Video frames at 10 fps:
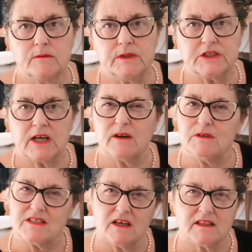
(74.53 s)
which I
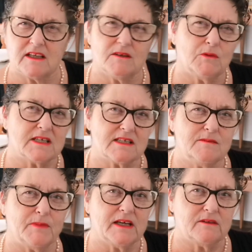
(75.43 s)
always thought that it
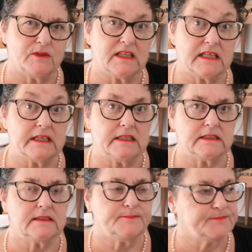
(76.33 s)
wasn't, but really it
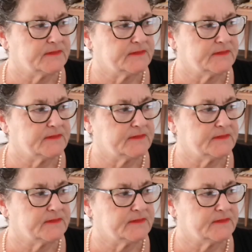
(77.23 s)
is.